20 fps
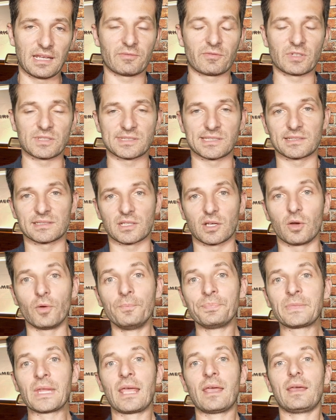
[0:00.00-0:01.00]
Francisco,
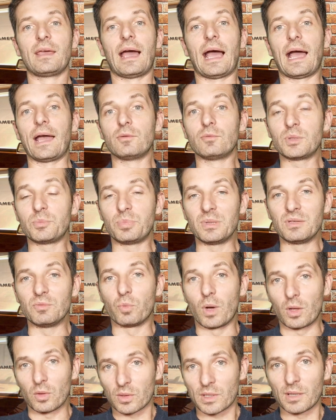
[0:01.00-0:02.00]
I would be
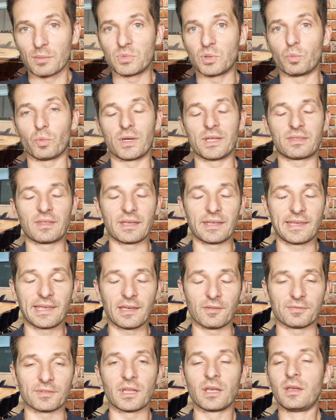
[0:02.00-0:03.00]
welcomed with a
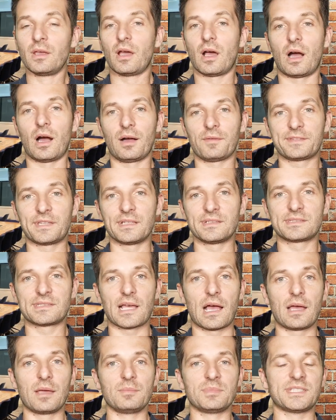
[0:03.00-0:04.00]
gift.
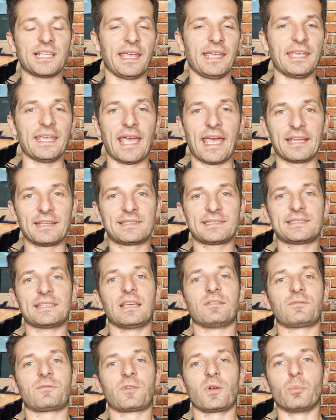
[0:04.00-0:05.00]
Oftentimes a
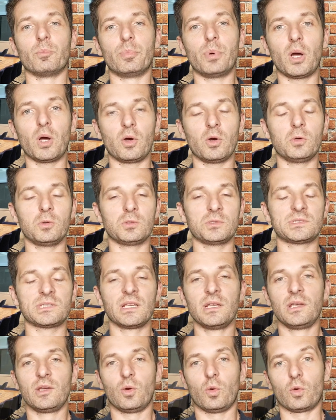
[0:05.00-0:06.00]
headset from Bose
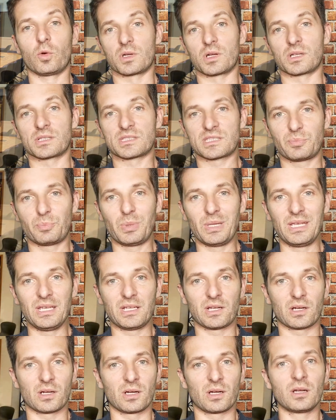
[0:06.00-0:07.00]
or a
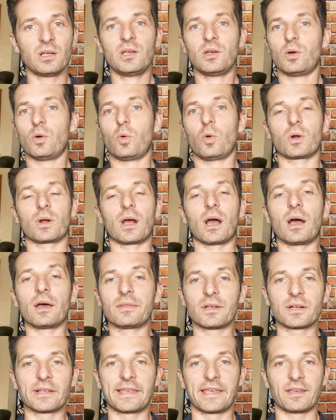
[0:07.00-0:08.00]
speaker or
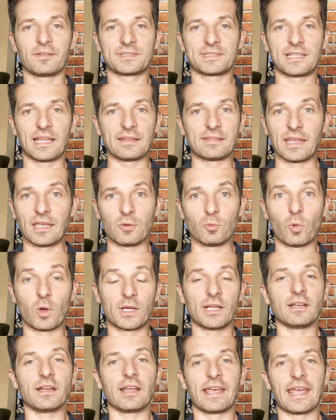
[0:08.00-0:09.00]
other gifts that they
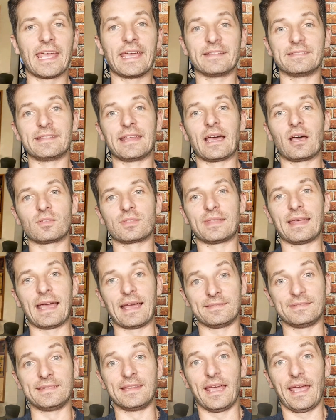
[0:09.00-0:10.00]
wanted to hand out
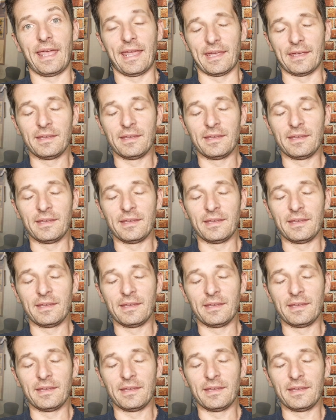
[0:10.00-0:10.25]
that day